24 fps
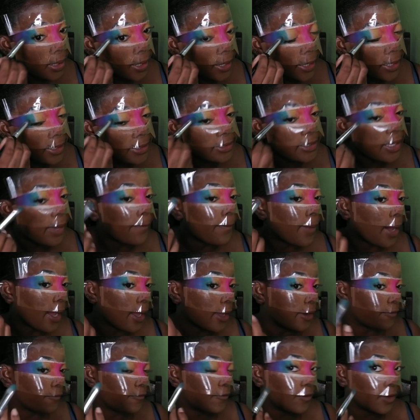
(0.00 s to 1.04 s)
And it's a back
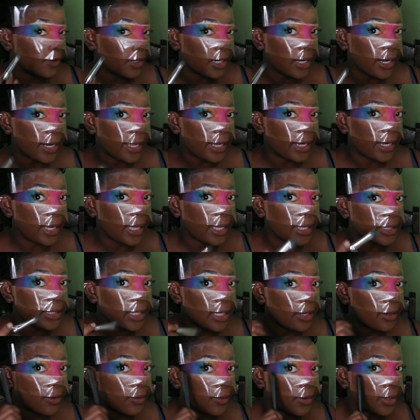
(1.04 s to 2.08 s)
and forth like that
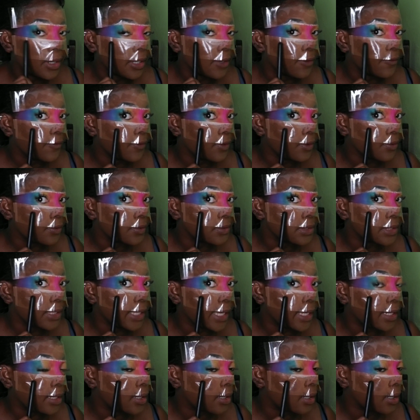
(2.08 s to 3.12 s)
in order for you to
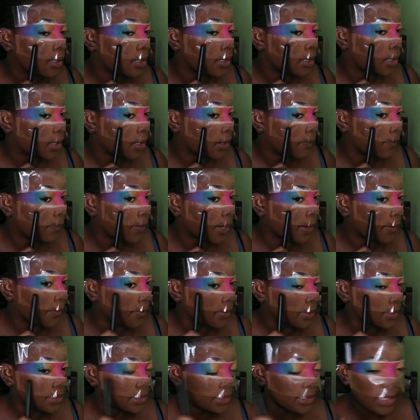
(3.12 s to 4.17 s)
get brown.
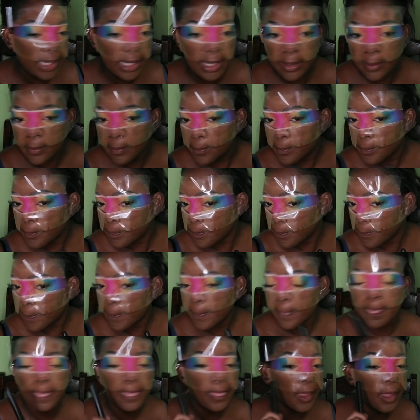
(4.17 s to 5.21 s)
See that?
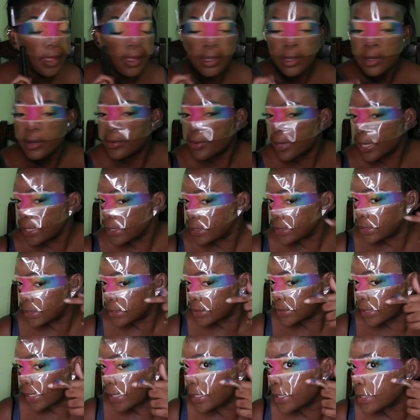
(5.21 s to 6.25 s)
Right, this
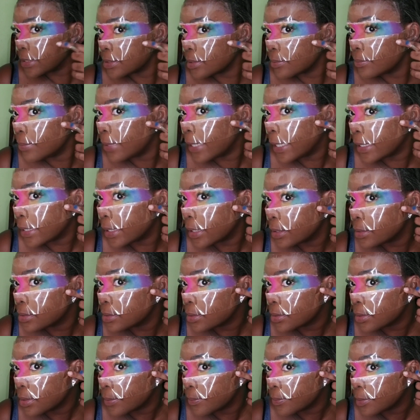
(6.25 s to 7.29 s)
side isn't blended,
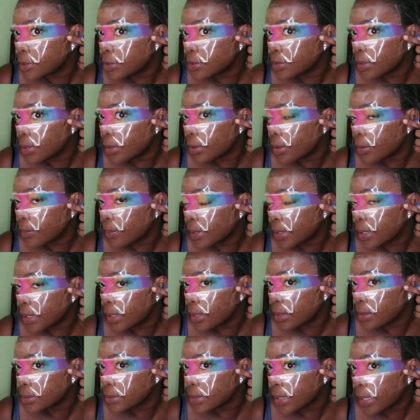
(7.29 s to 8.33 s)
so let me show you what it
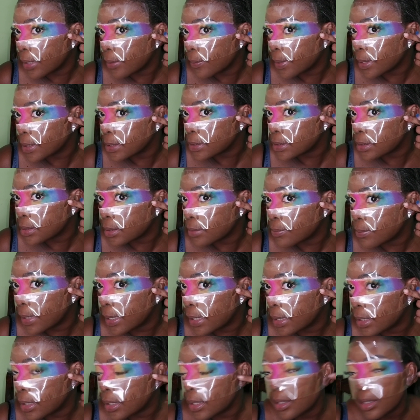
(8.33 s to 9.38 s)
looks like when it's not
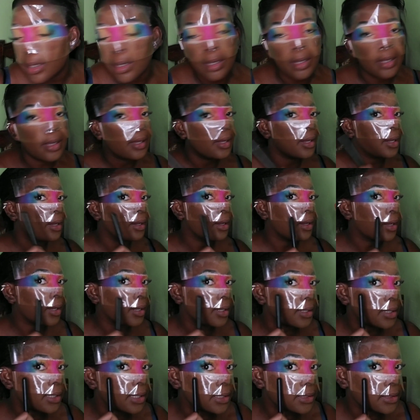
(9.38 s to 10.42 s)
blended.
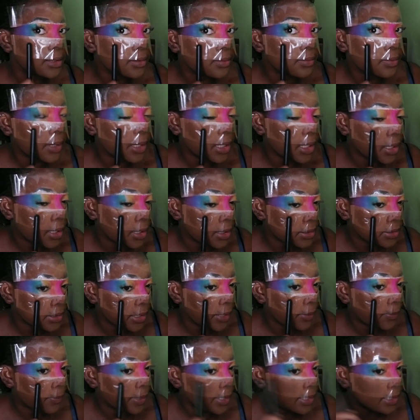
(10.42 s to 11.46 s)
And this is what it looks
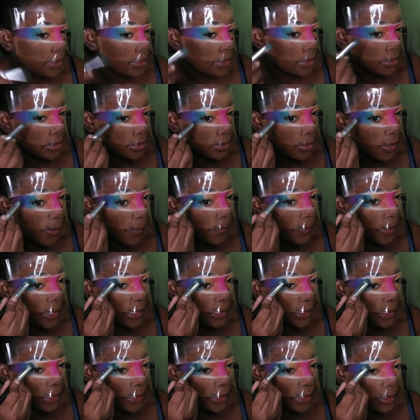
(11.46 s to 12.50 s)
like when it's
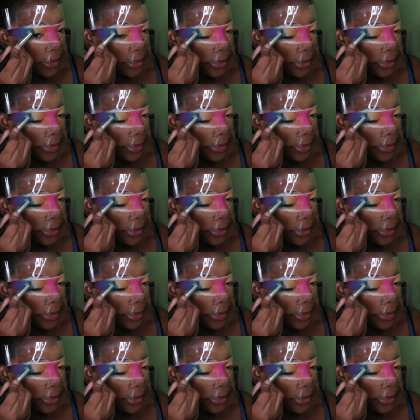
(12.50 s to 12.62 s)
blended.